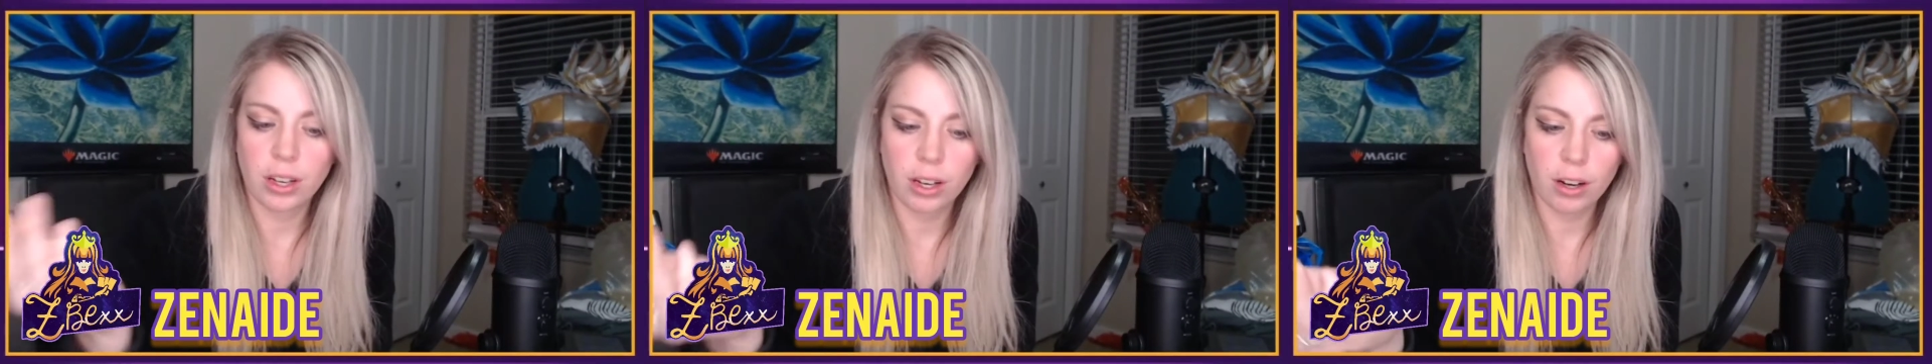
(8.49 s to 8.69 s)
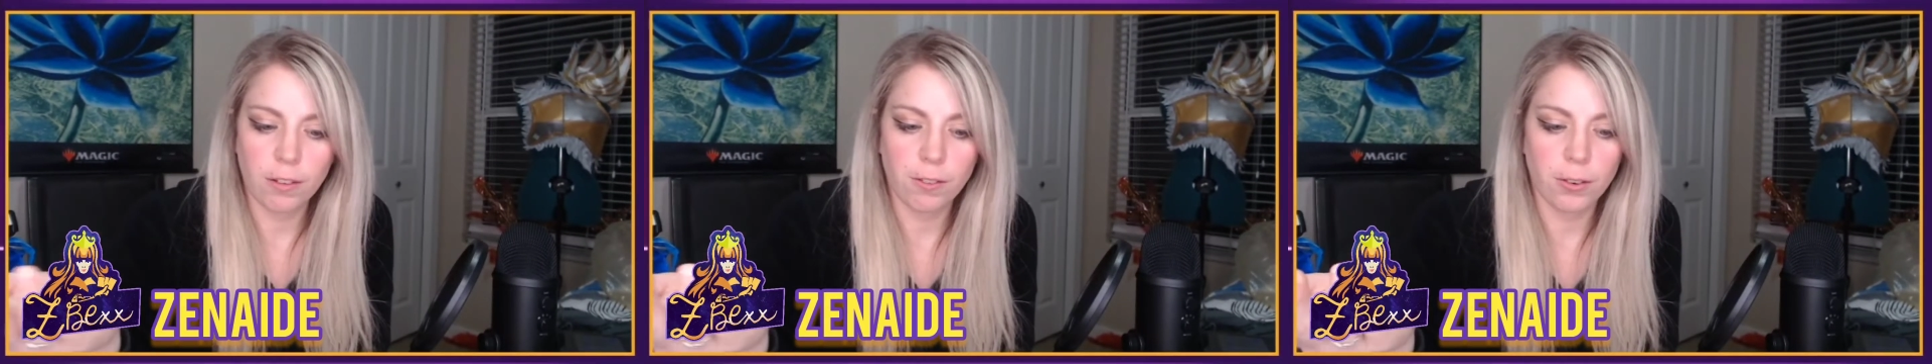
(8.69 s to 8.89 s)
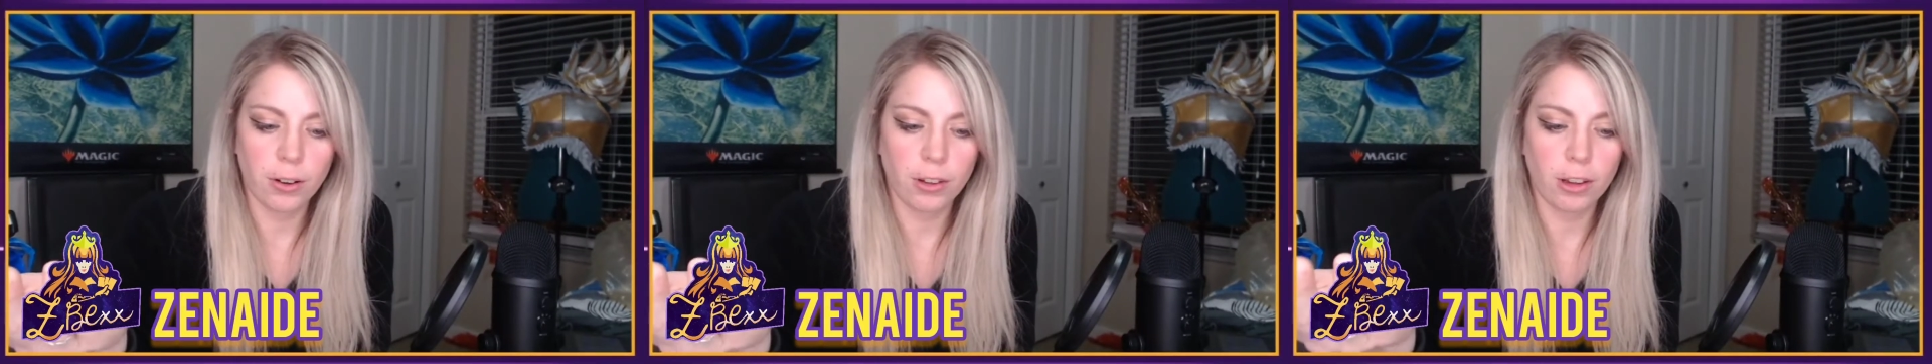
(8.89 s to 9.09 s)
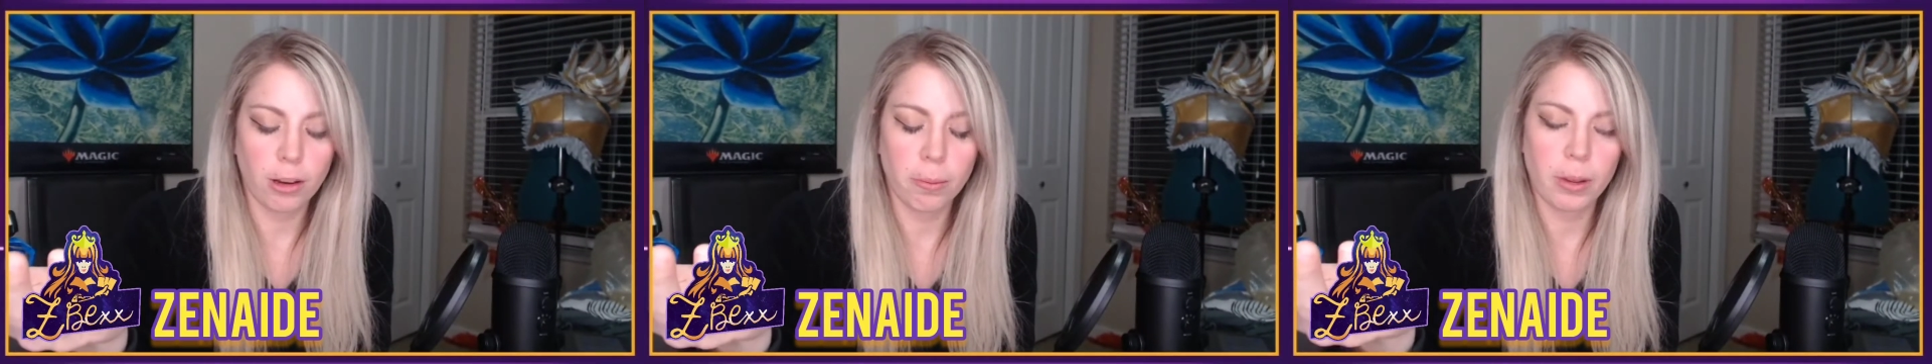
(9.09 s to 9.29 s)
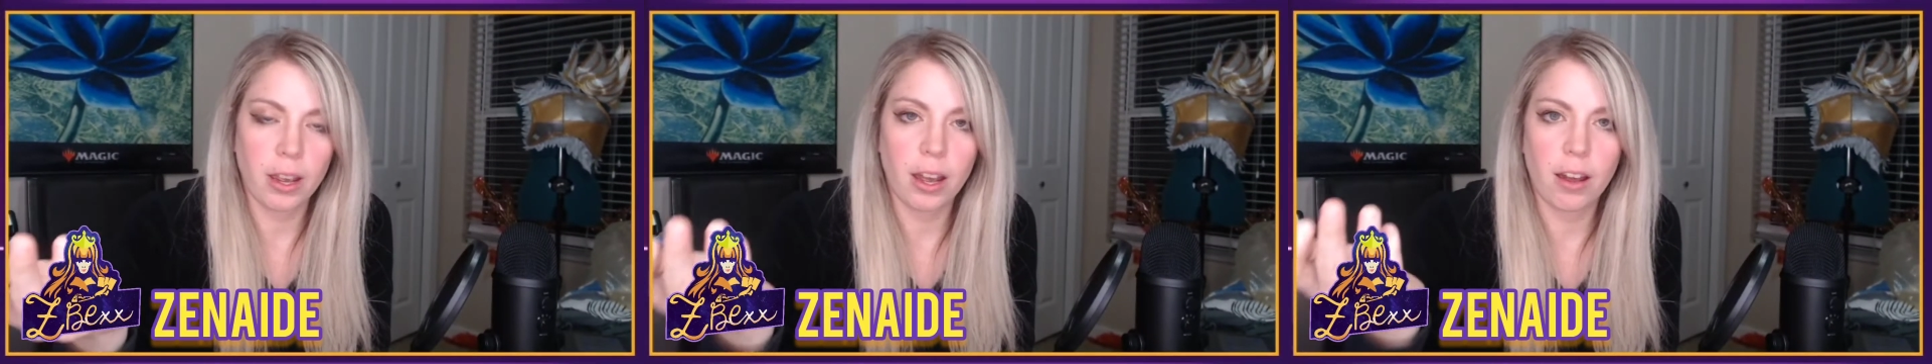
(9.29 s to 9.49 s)
here for a little
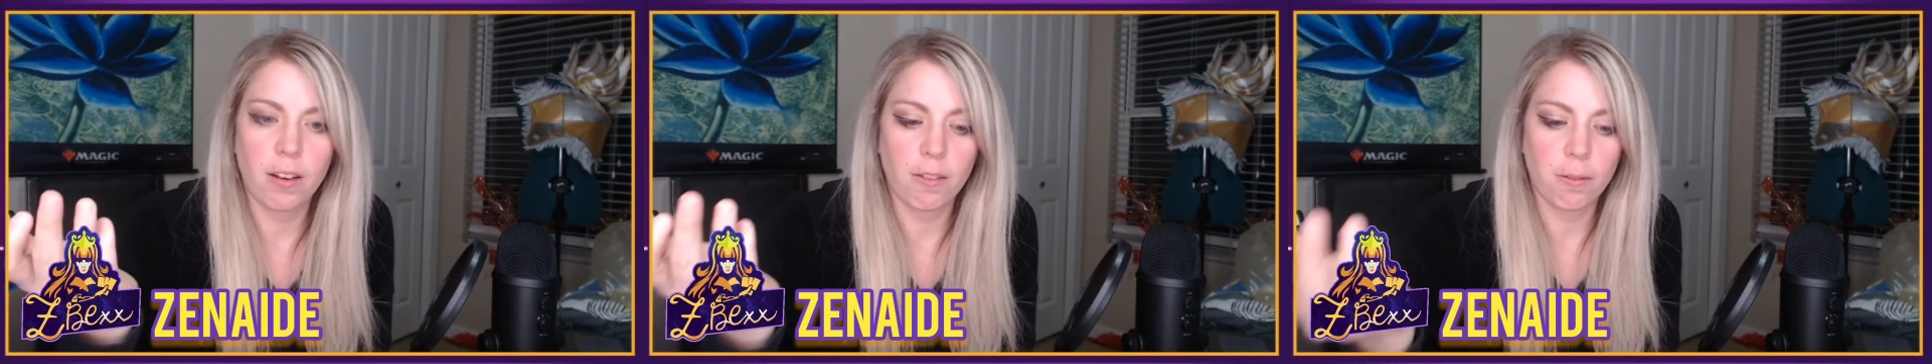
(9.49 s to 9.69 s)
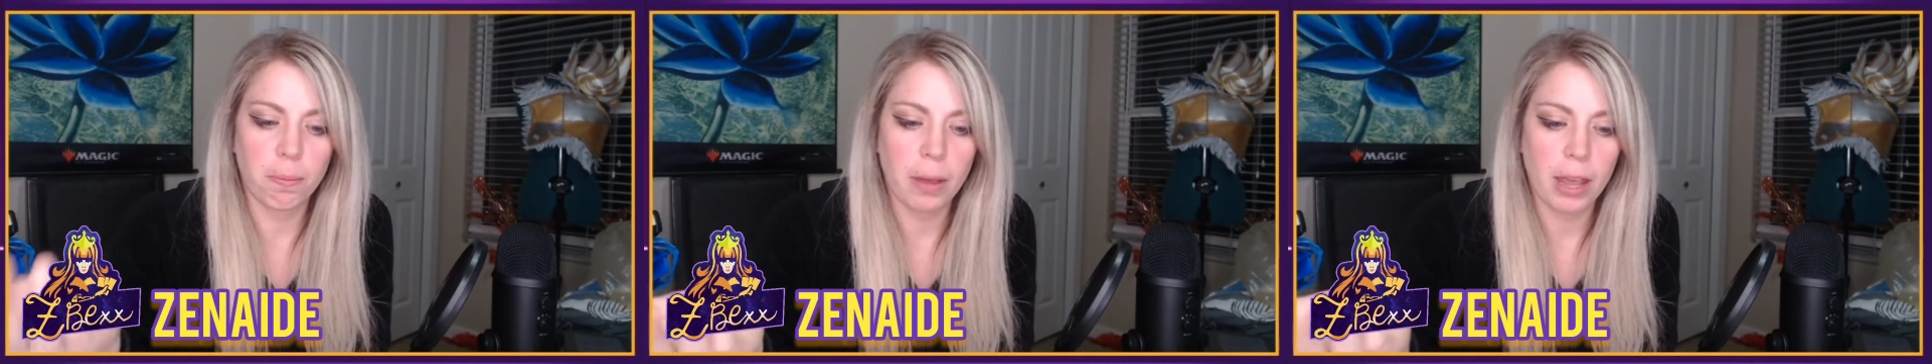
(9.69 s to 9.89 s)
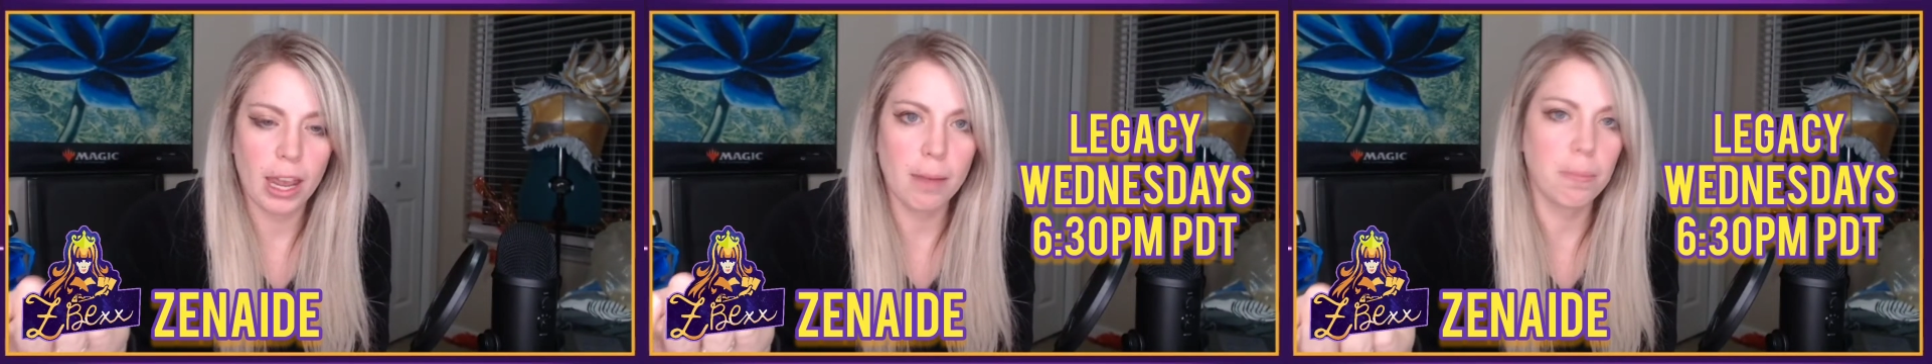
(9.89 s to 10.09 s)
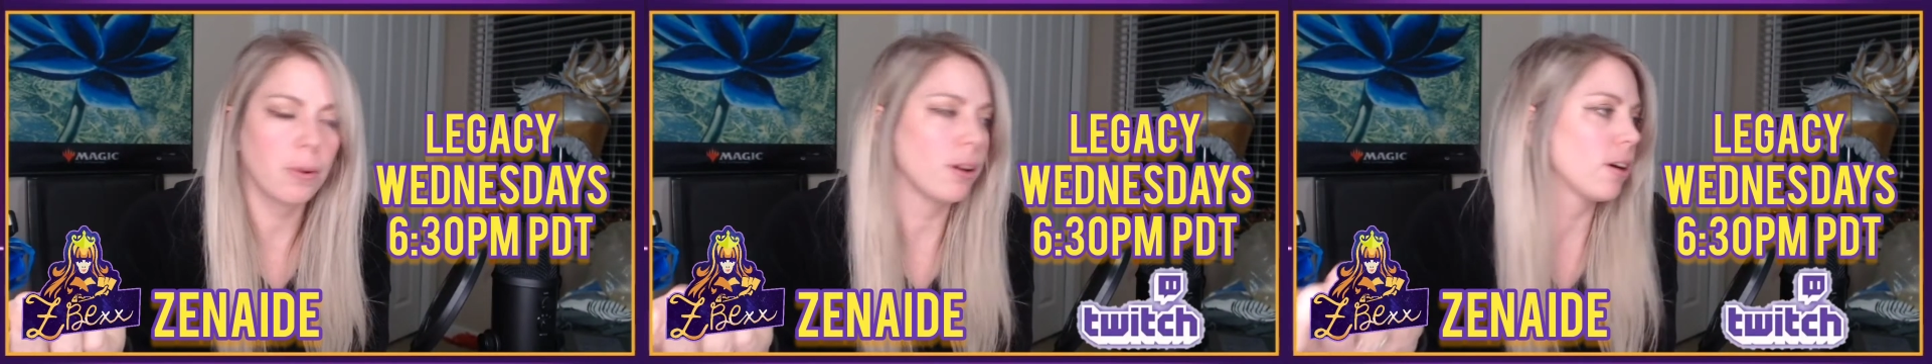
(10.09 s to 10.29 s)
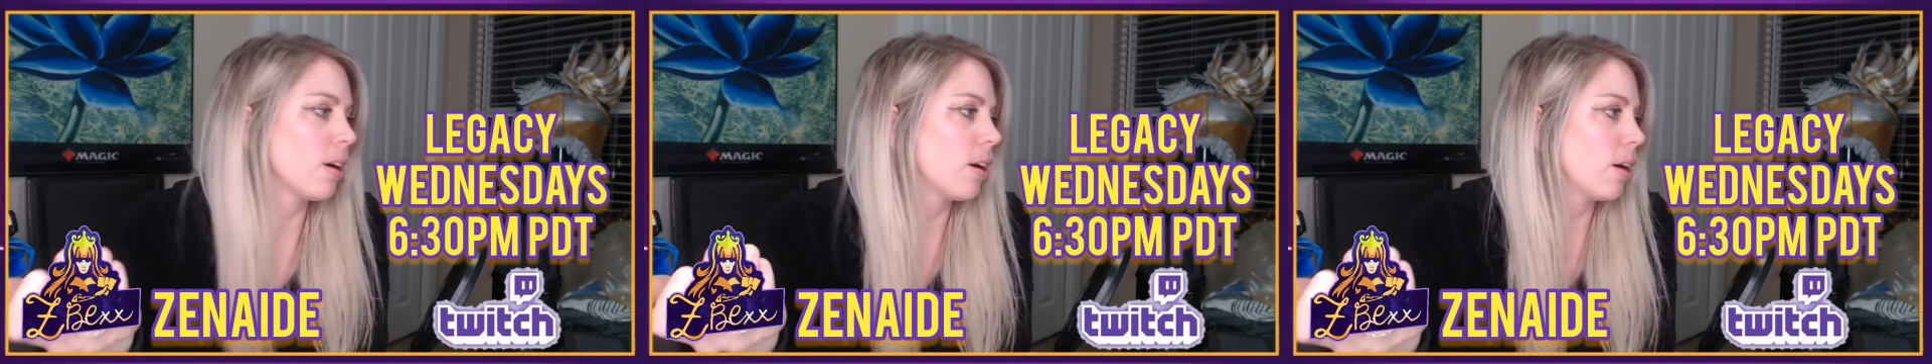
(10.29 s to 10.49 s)
bit of
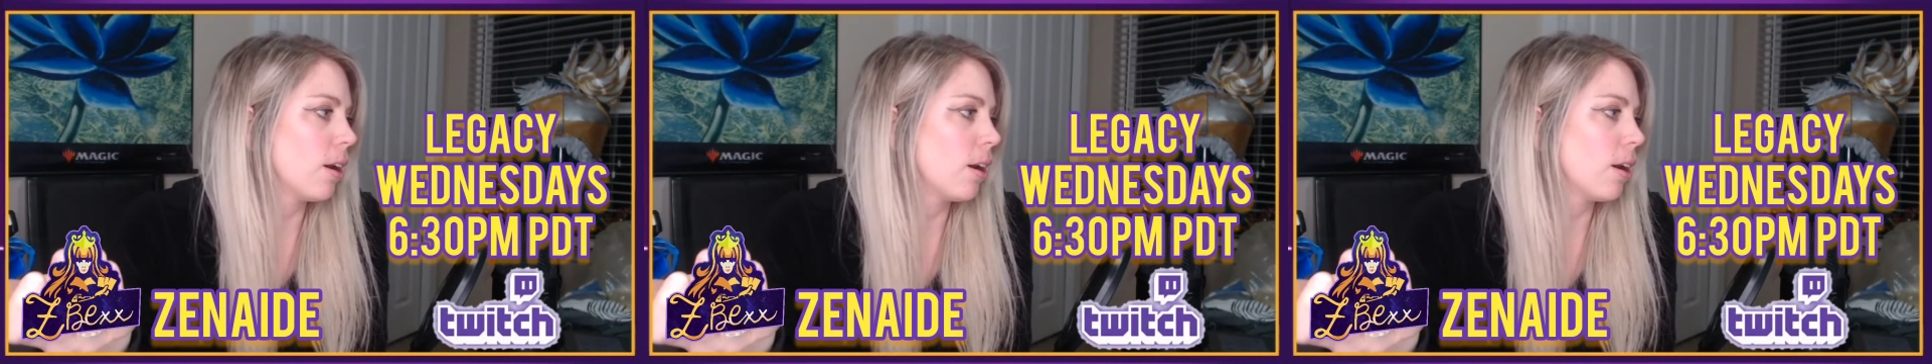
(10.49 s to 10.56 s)
paper